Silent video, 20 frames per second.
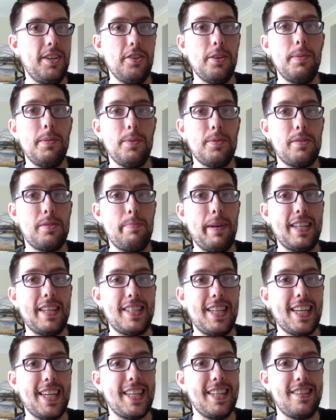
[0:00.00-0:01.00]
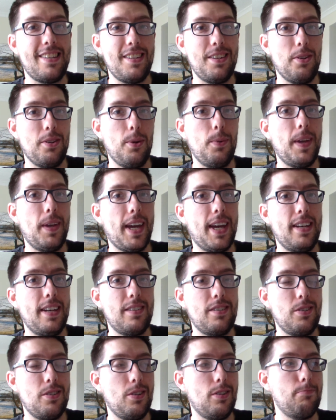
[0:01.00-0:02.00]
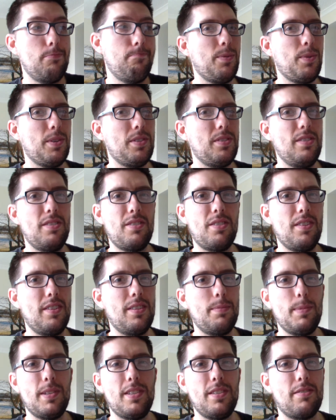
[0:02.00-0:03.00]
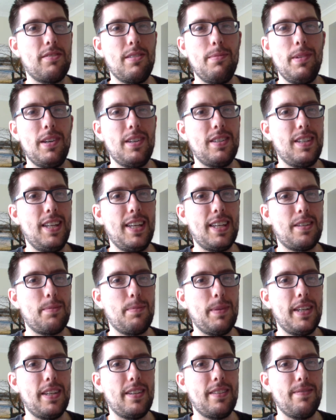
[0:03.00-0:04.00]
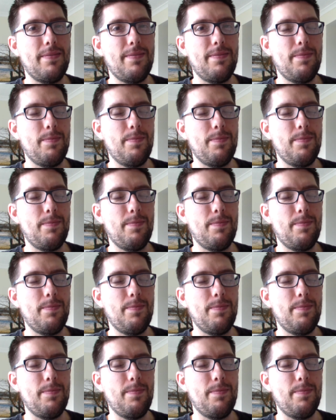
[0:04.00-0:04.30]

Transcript: He told me it was the best leg he'd seen all weekend, so it wasn't as good as Mrs. Grimlock's legs, mind.